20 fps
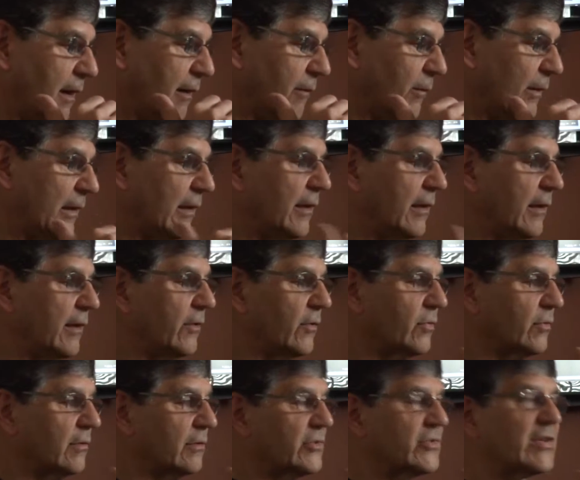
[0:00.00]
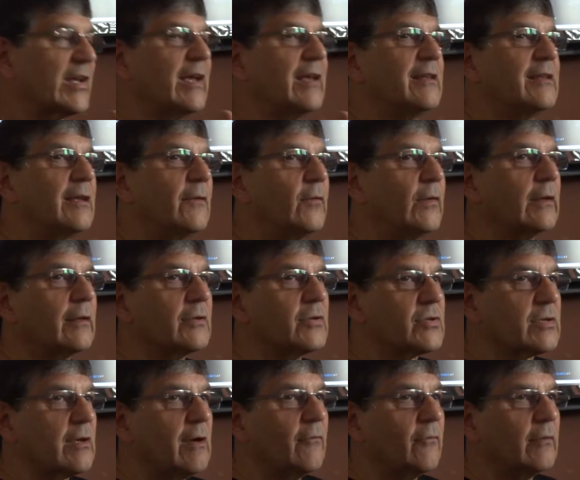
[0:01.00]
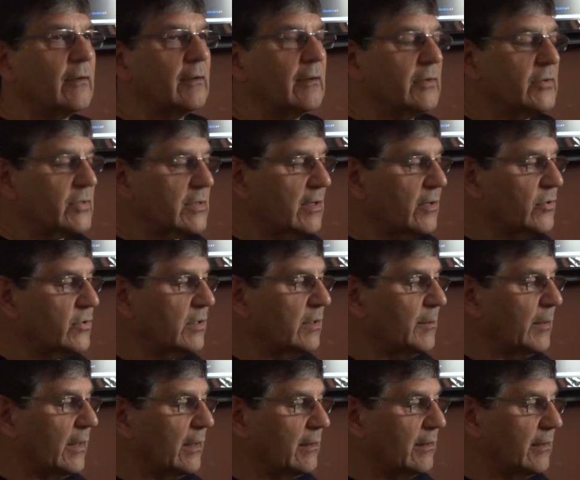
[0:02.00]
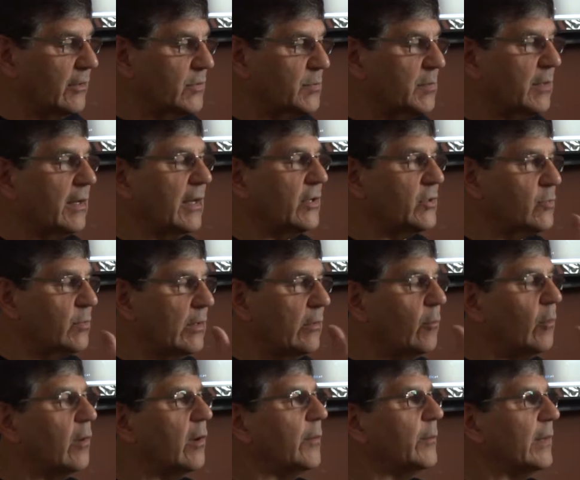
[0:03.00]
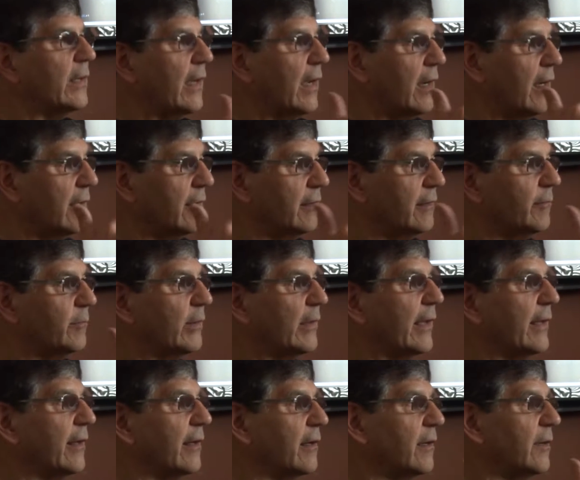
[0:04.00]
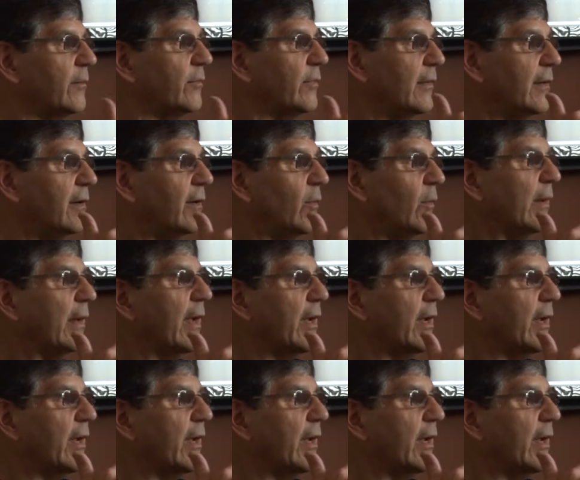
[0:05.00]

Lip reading: We can get into a scientific discussion about this, but as we warm the planet up, we